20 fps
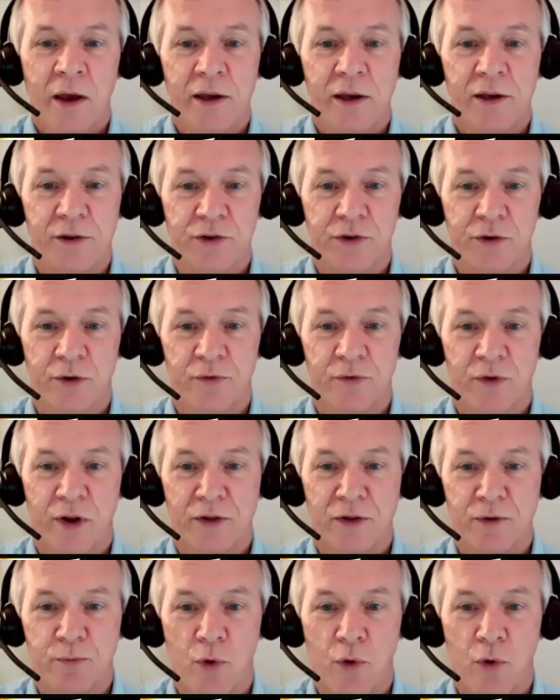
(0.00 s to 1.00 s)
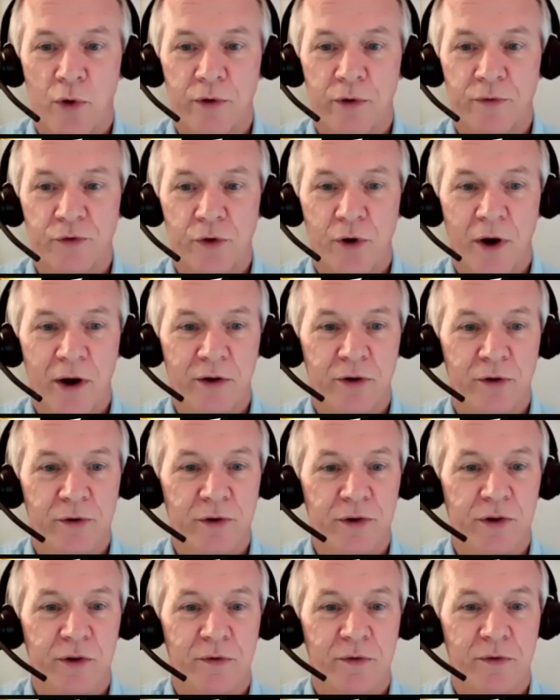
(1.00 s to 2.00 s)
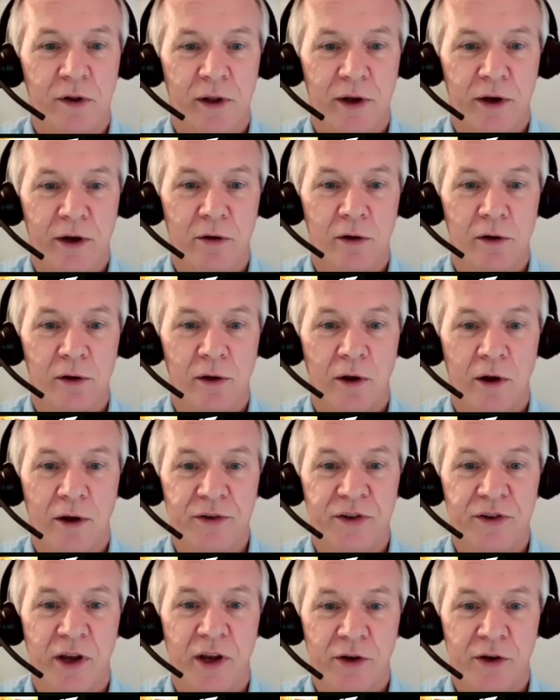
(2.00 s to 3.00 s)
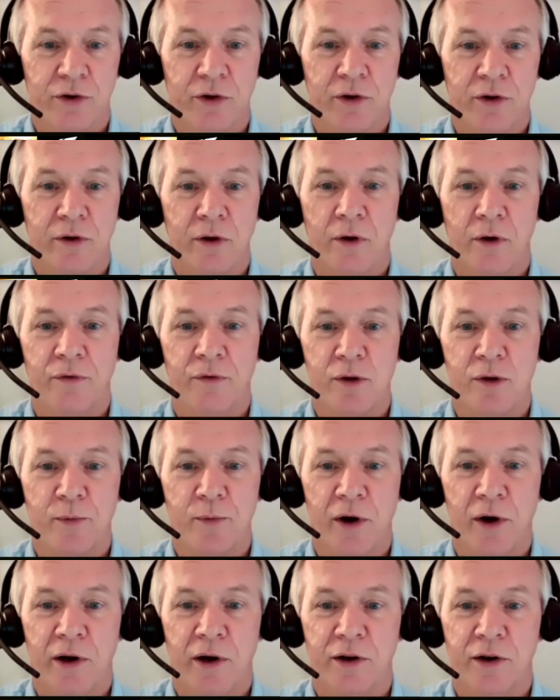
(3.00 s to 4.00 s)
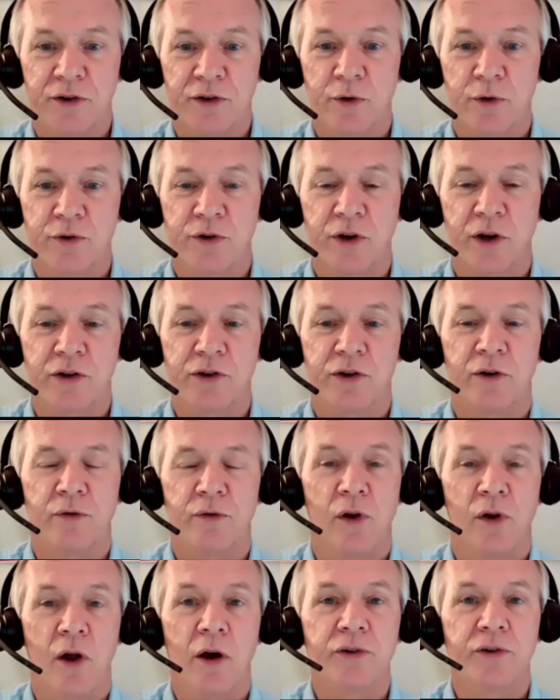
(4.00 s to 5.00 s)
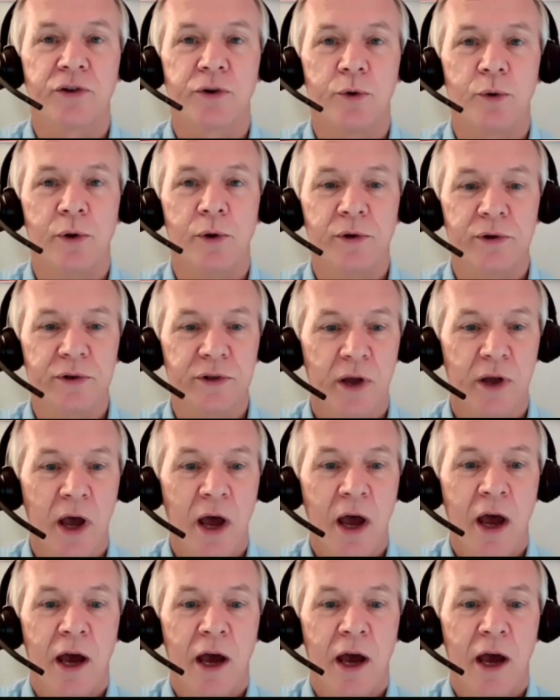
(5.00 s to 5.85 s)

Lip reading: He has served on the board of directors of the clinical law section of the American Association of Law Schools